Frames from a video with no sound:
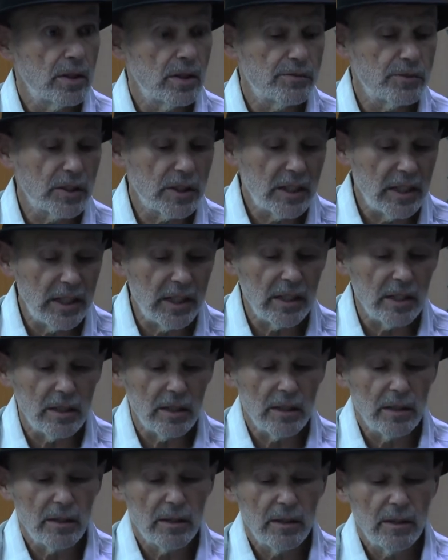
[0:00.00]
of tekiah,
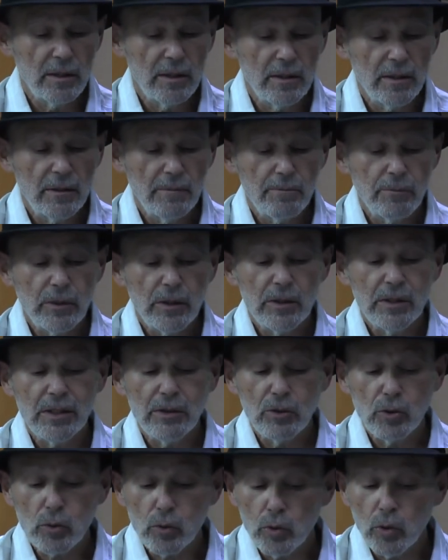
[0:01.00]

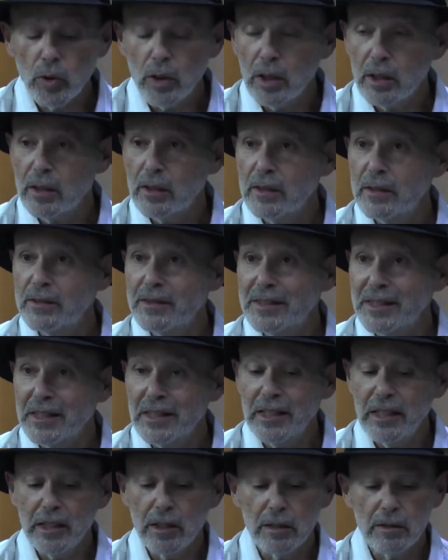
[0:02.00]
teruah,
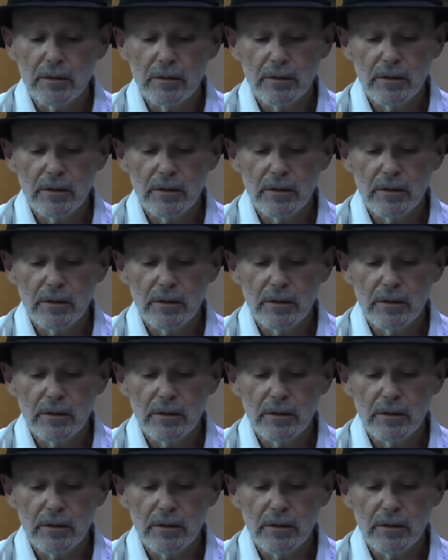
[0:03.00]
tekiah.